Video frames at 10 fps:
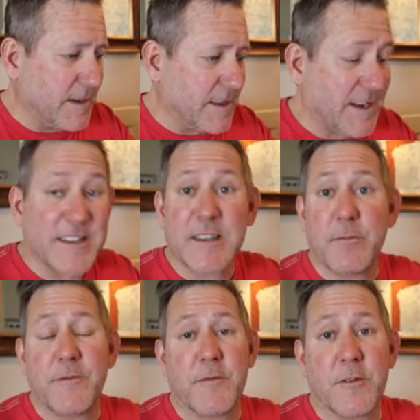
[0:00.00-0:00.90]
Like I said
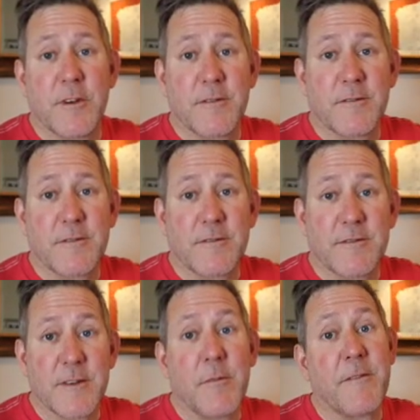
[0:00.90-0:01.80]
before
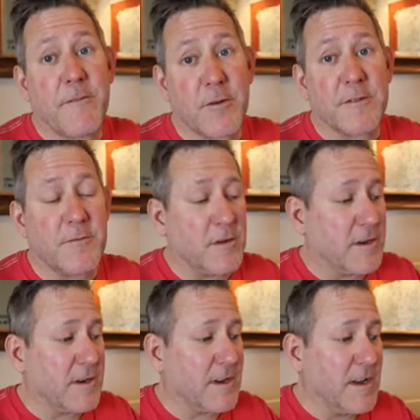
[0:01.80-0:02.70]
in my first
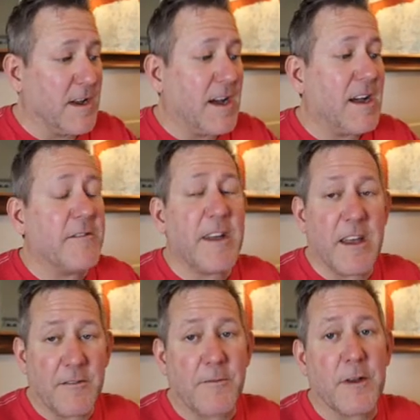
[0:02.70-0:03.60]
vlog, I have
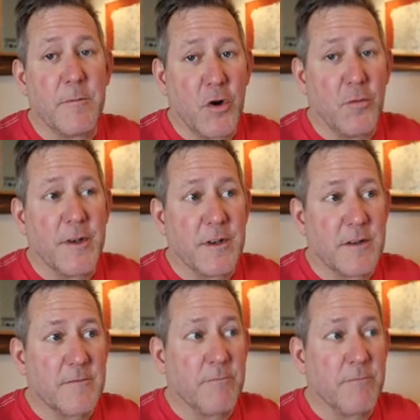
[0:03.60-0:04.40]
every Bowman